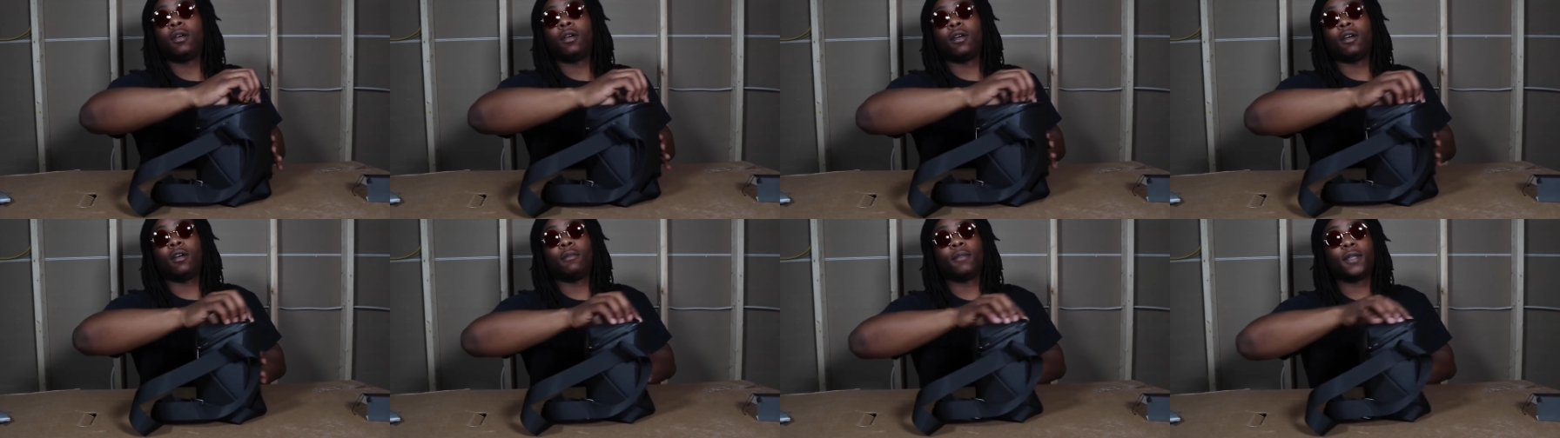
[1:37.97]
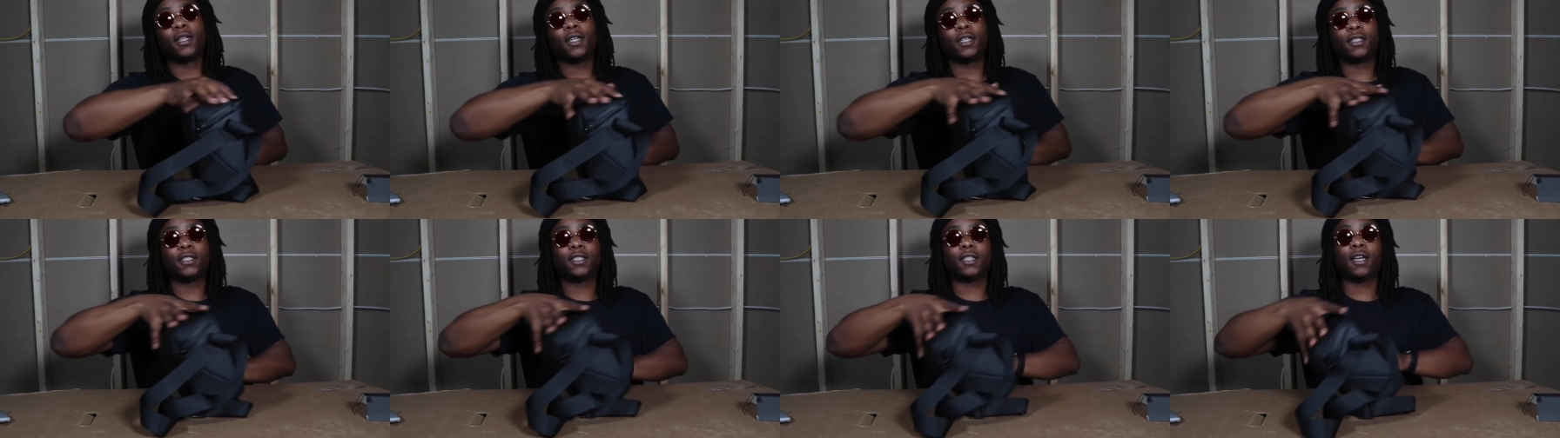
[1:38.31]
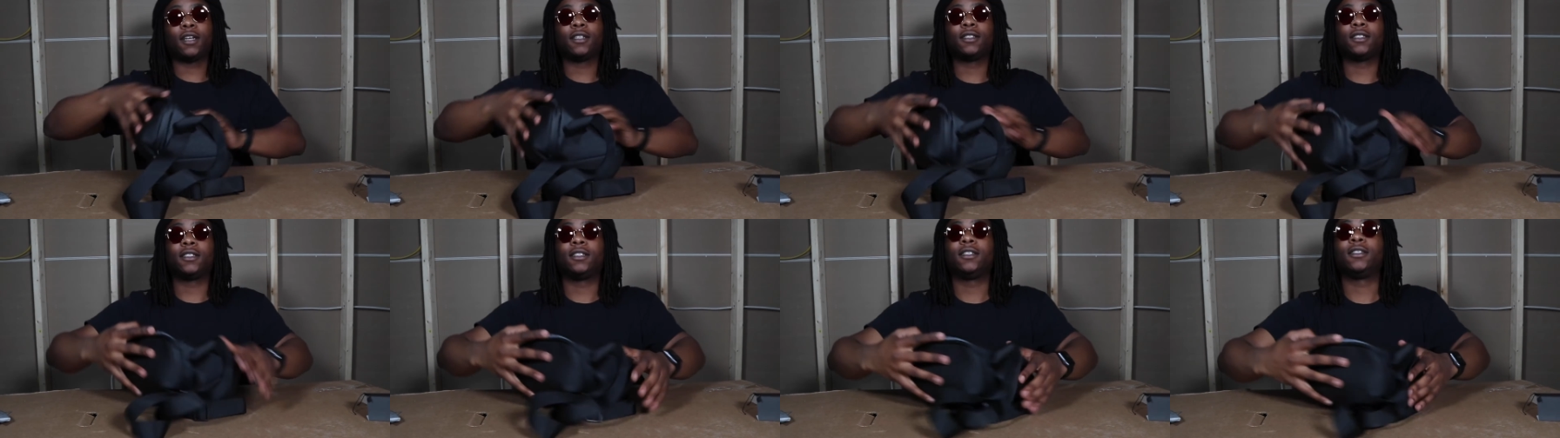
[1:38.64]
I'm gonna let y'all
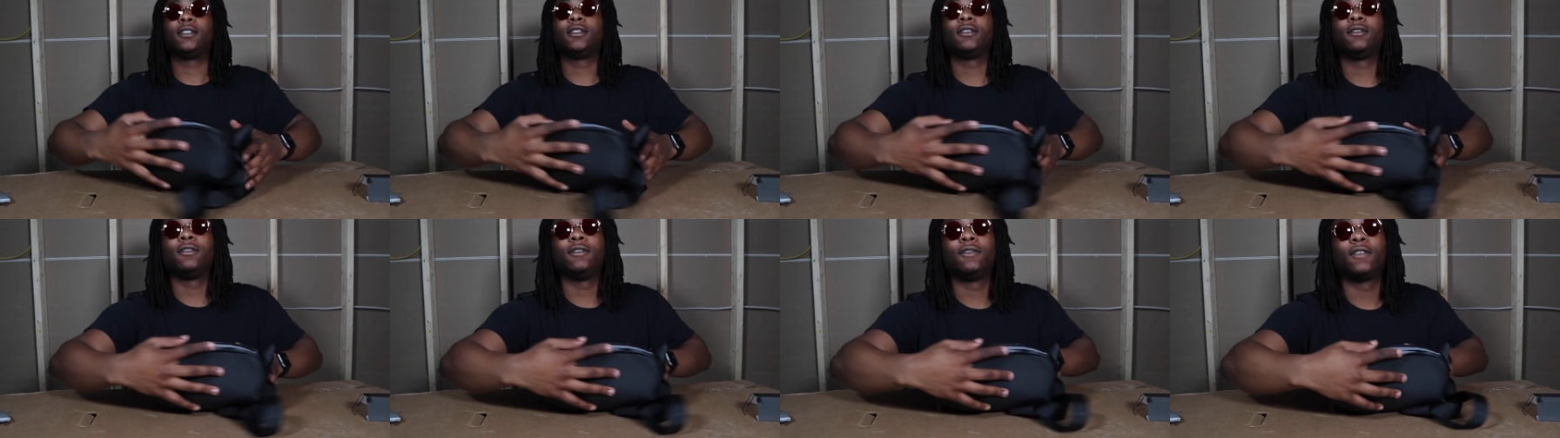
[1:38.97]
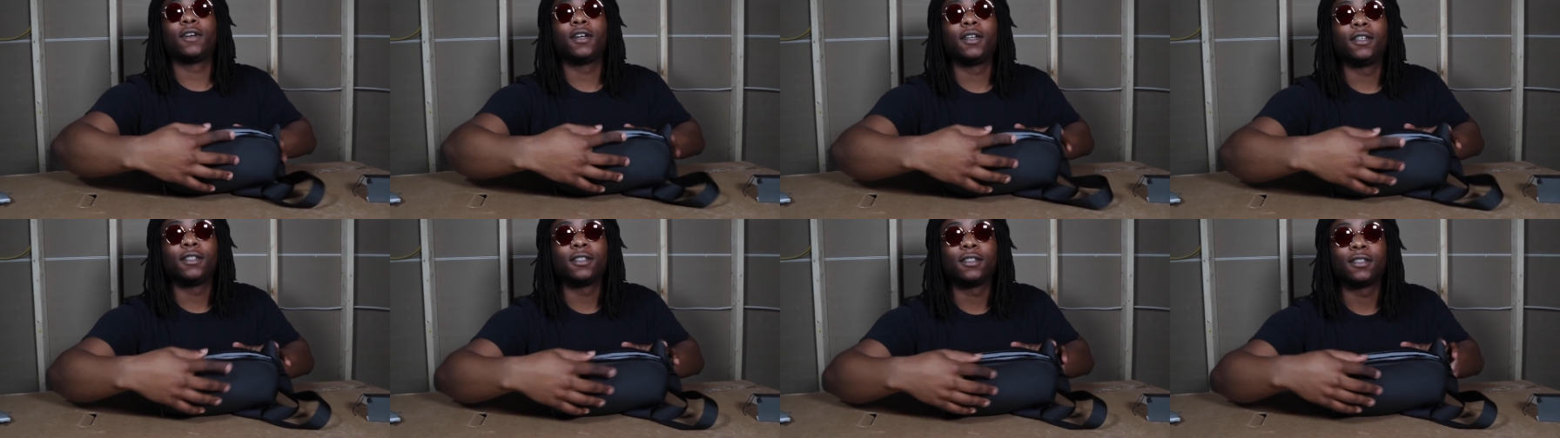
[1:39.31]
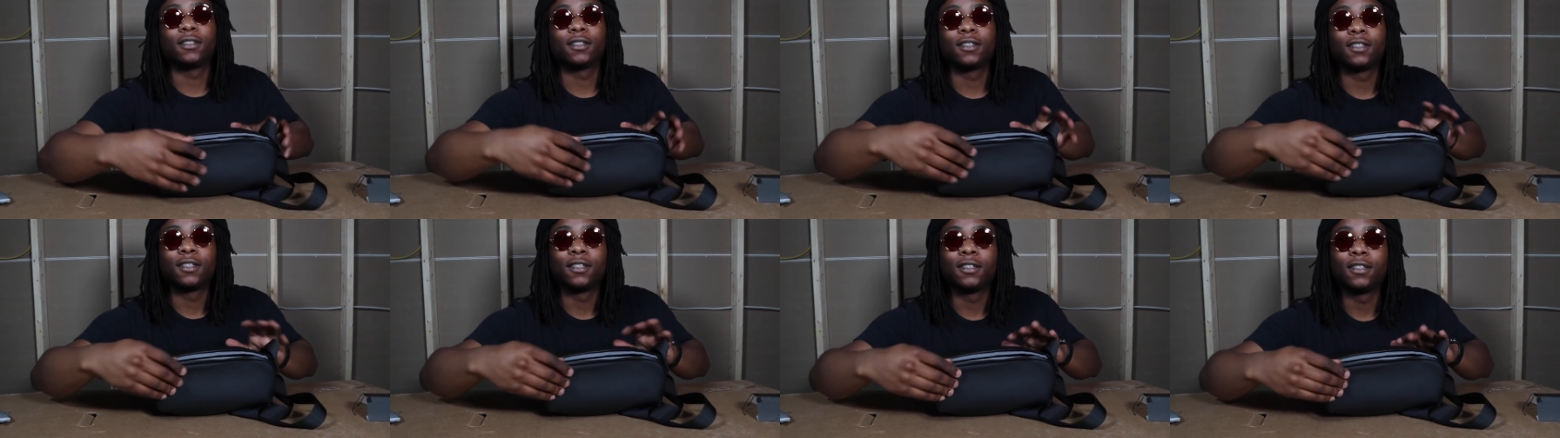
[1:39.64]
see two
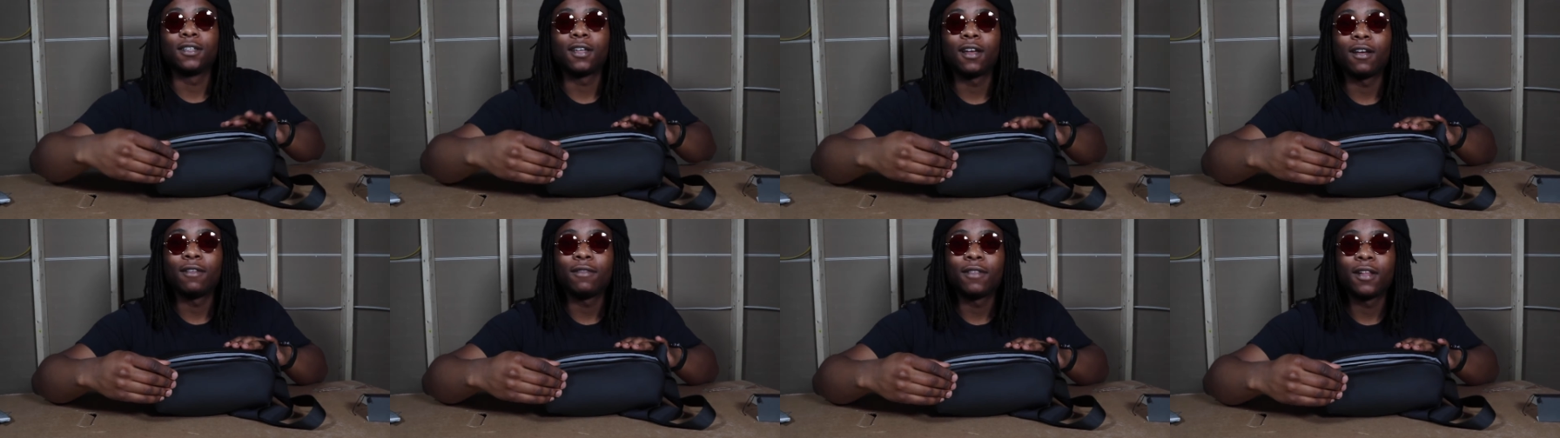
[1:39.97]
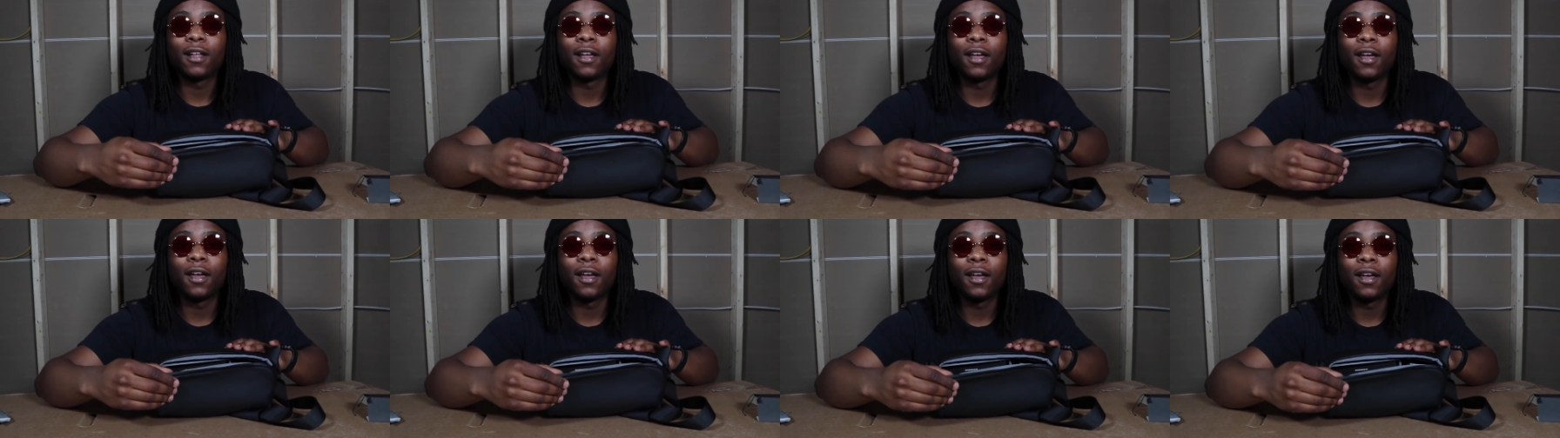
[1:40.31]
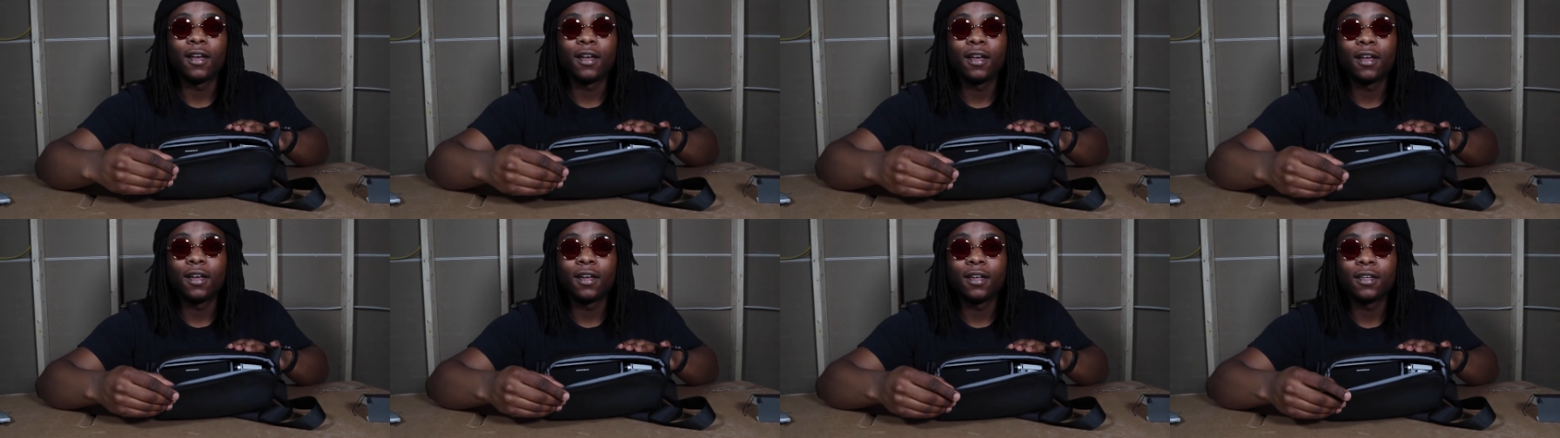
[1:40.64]
first, cause I'm like,
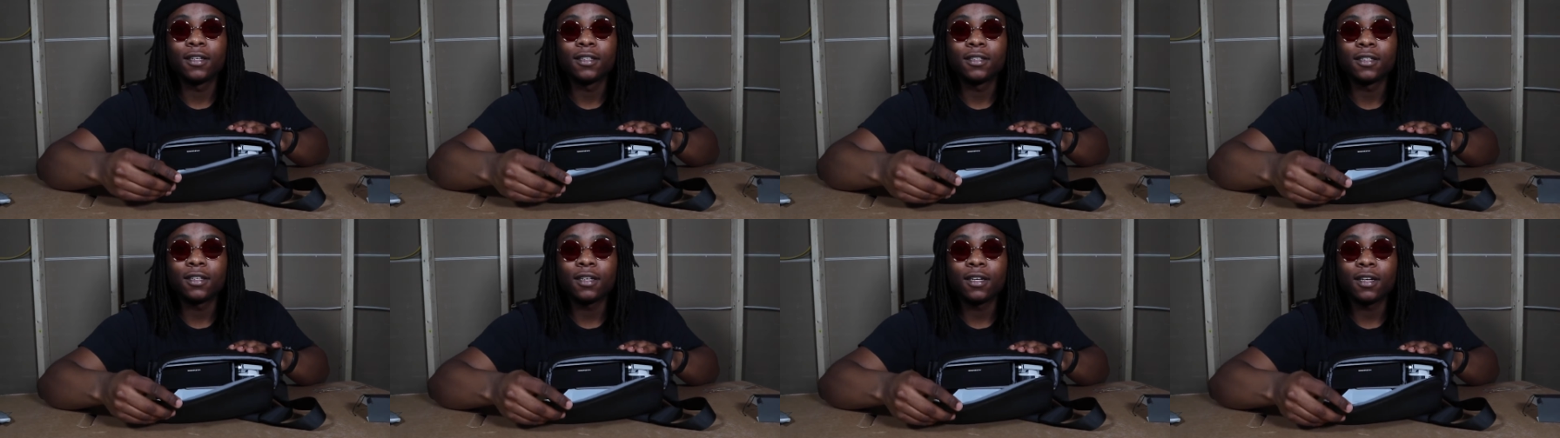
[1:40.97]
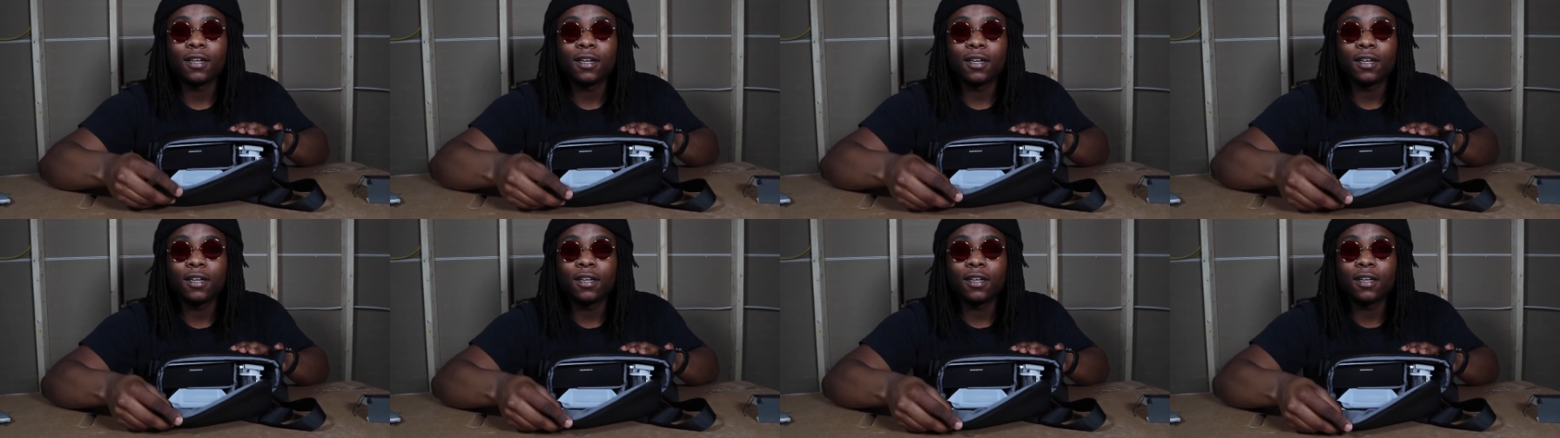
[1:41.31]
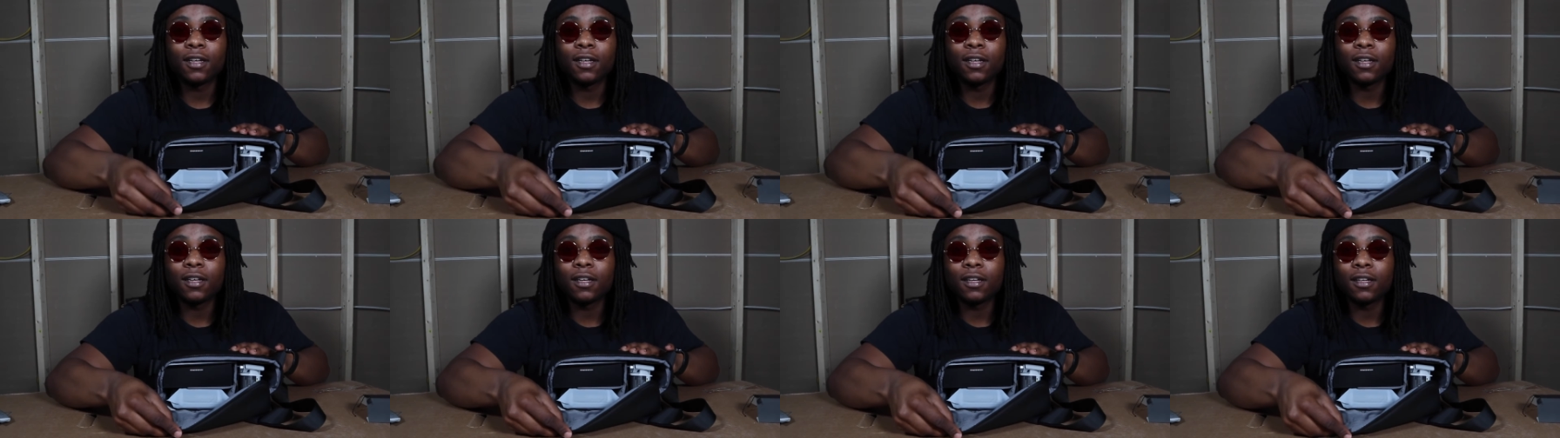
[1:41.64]

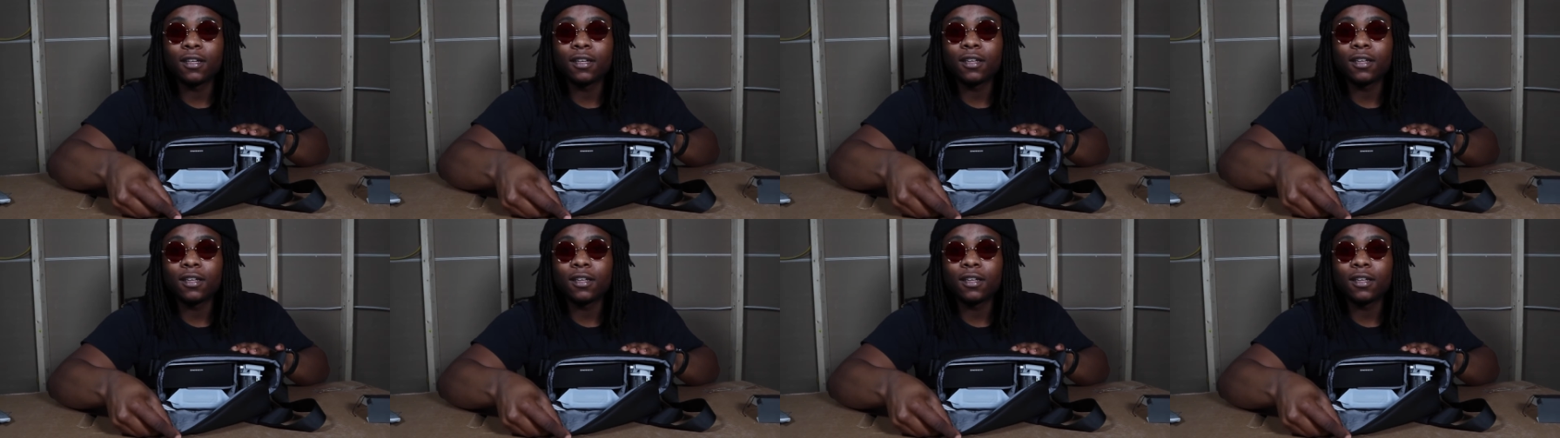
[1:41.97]
ta-da.